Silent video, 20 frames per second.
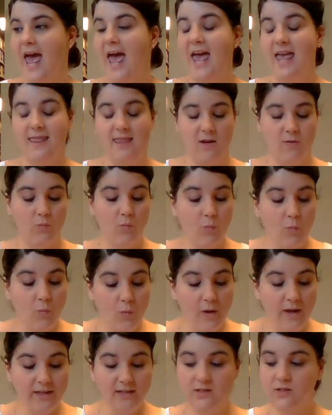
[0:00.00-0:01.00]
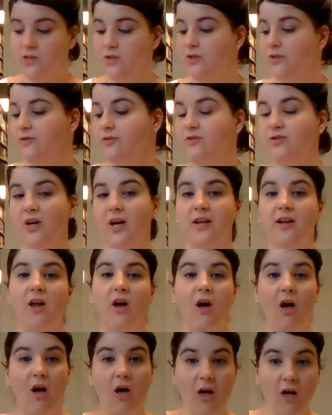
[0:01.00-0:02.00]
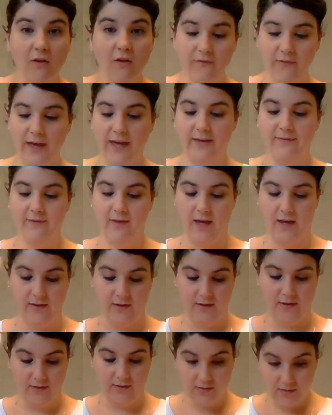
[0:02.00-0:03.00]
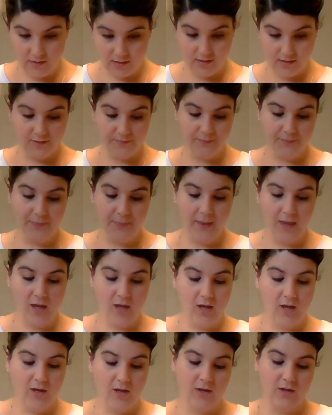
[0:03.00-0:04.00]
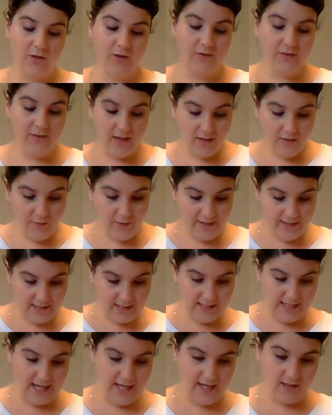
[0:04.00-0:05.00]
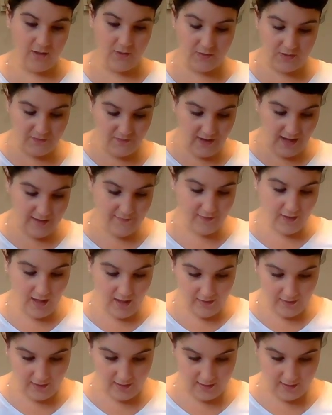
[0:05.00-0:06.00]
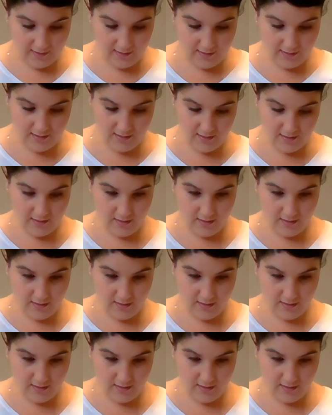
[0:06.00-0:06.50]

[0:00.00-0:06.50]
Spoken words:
And then once you're done all 5 colors, you're then going to take those 5 colors